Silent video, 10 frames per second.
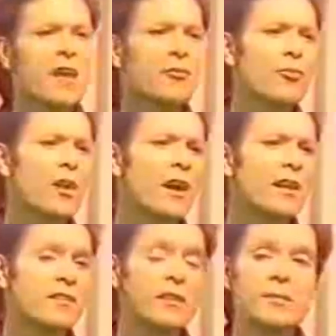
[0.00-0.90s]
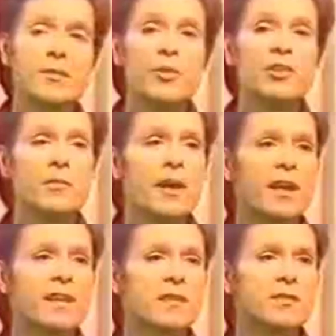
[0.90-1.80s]
Yeah, right. It's certainly been rich in
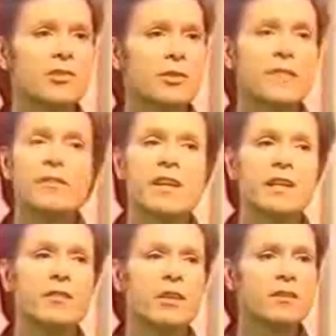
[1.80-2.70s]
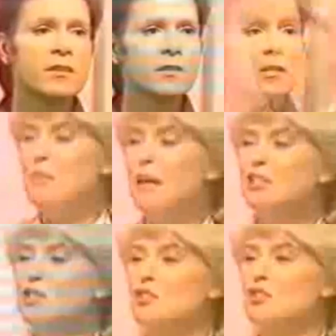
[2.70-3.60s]
my case. I've enjoyed every second of it, though. I can
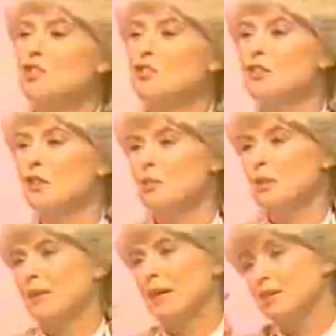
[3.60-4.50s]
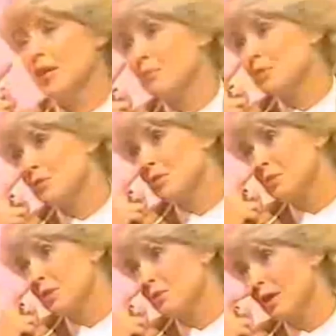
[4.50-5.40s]
imagine you at school, though. I mean, at that time,
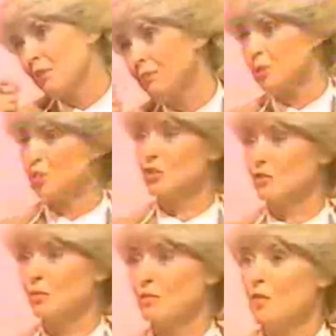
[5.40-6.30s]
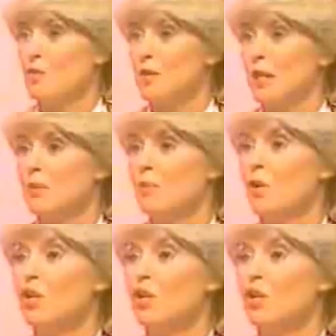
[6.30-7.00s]
presumably, you had great ambitions of performing.